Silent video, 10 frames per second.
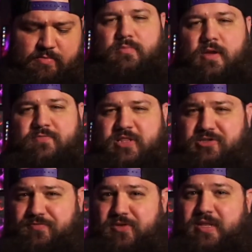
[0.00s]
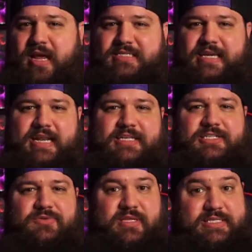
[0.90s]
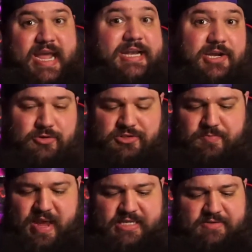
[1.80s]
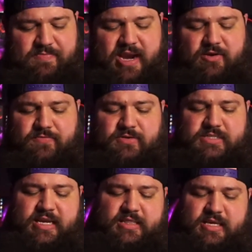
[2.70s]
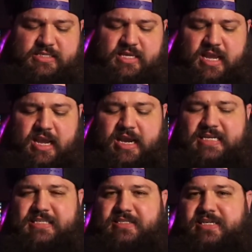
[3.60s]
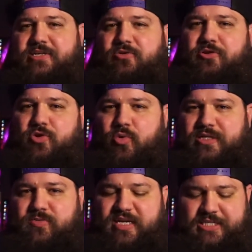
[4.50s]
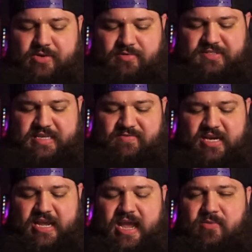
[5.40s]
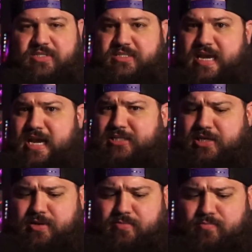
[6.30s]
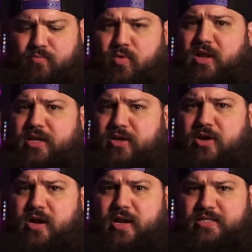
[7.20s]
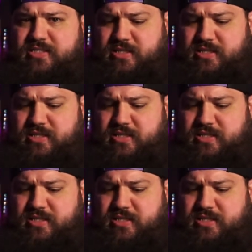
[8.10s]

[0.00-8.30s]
For those of you that like to get into the technical specs of microphones like this, it has a signal to noise ratio of 78, which is actually really good. It's